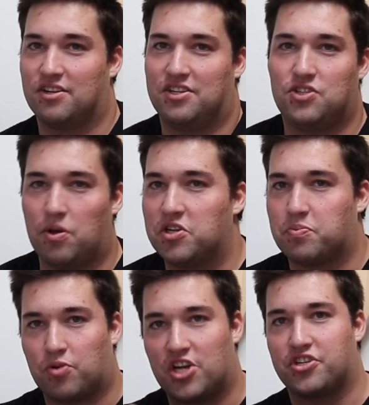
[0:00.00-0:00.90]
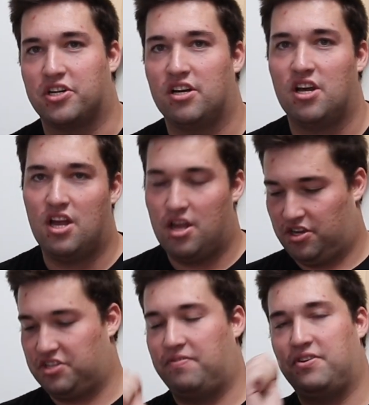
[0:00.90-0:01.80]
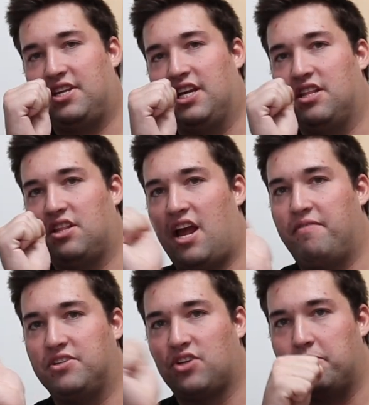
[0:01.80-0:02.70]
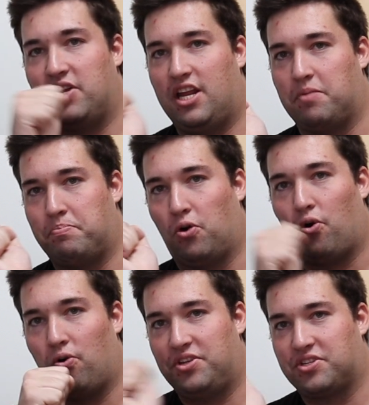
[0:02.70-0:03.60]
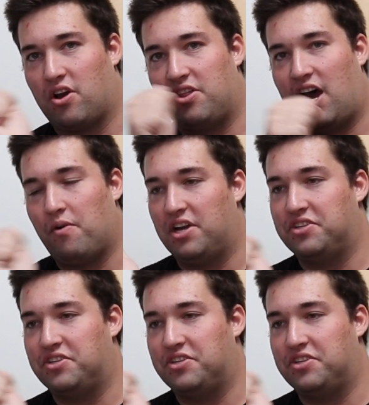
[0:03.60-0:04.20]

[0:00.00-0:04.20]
It's so much pressure, because if you're thinking every time you hit a ball, it's going that way.